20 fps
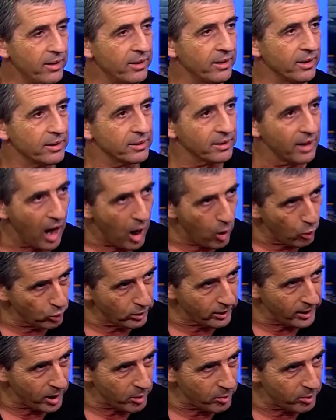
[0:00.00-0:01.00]
there is
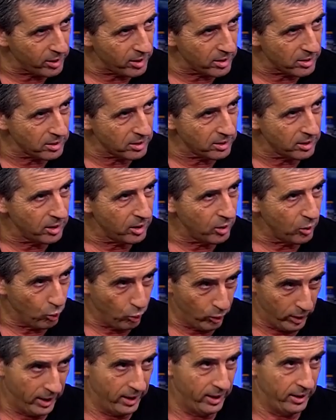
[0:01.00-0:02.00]
roundtables
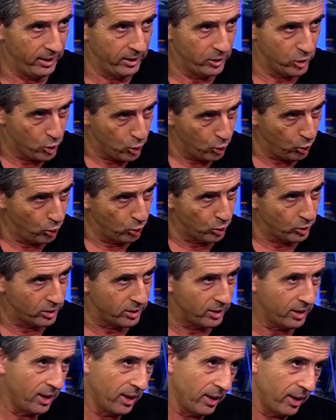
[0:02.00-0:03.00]
when Jews
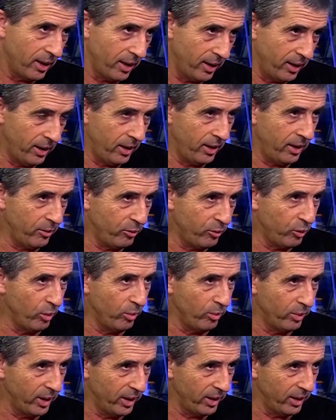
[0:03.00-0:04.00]
uh,
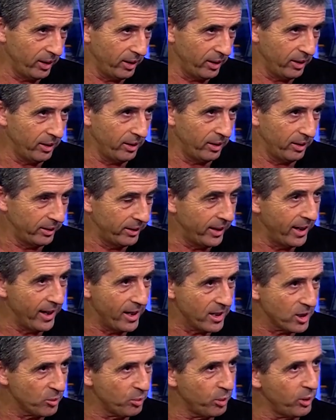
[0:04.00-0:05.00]
from uh,
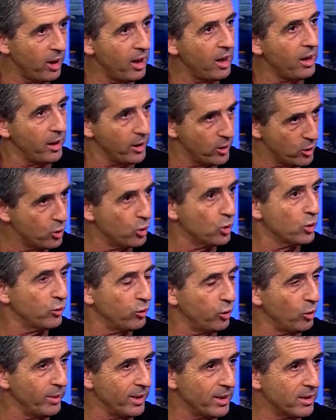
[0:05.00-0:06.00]
diaspora and Jews
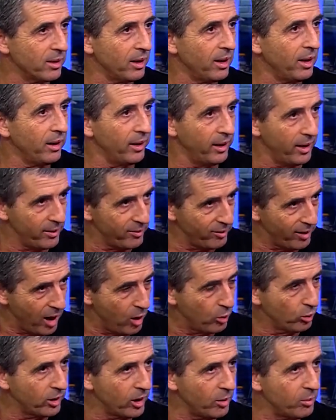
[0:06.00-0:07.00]
from Israel have
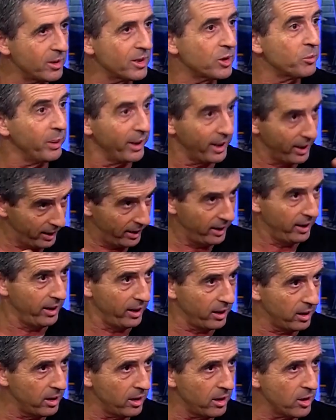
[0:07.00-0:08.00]
roundtables speaking in
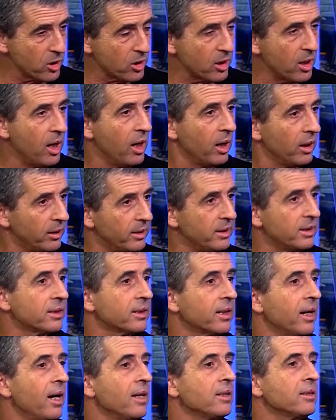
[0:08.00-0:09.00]
English,
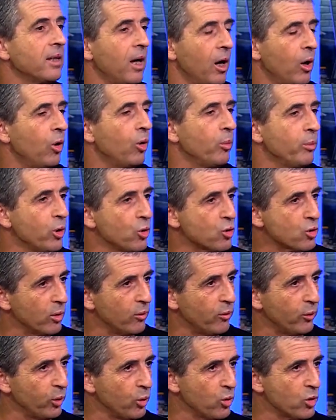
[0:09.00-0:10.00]
discuss our mutual
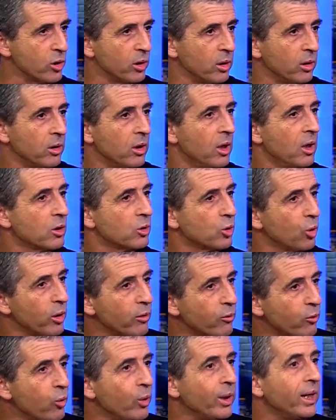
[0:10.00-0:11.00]
future. So if
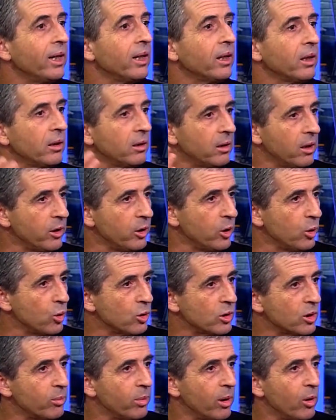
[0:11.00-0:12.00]
Very ah, we hear in the
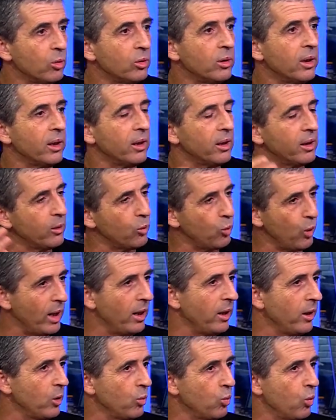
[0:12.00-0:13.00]
news about the
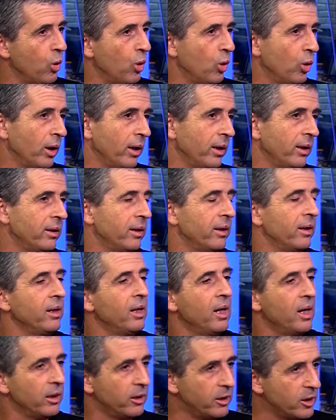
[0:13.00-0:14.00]
Wailing Wall and the
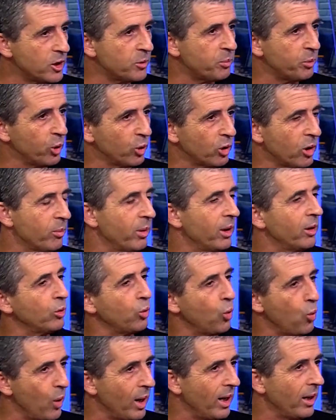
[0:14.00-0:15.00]
dispute about the
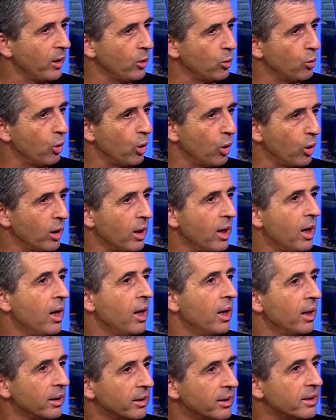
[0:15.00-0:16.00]
Wailing Wall,
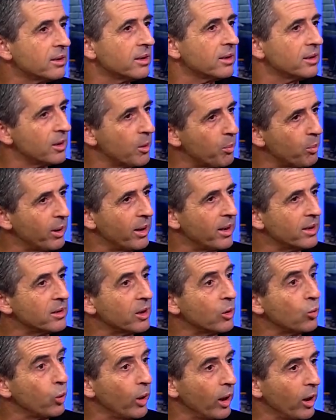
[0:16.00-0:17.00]
this is the place
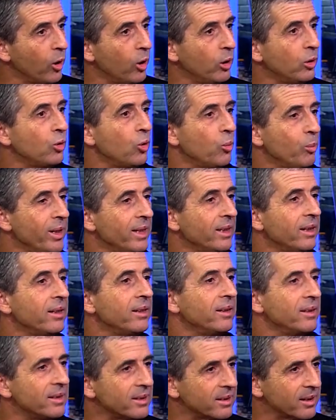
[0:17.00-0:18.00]
that we are going to meet and
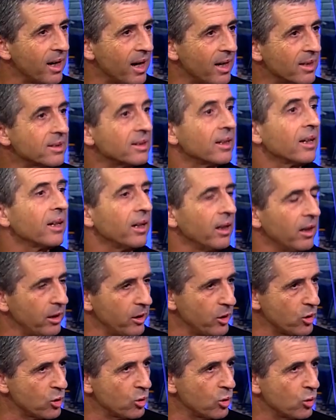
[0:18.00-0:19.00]
discuss real
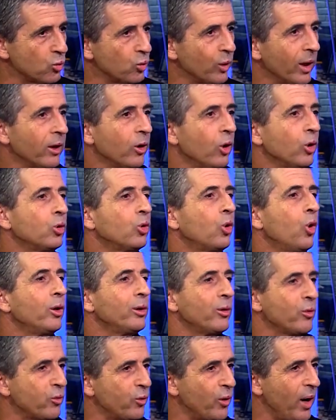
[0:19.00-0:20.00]
issues. We are how not going
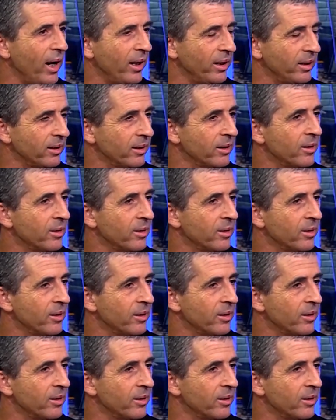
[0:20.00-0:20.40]
people, to fight.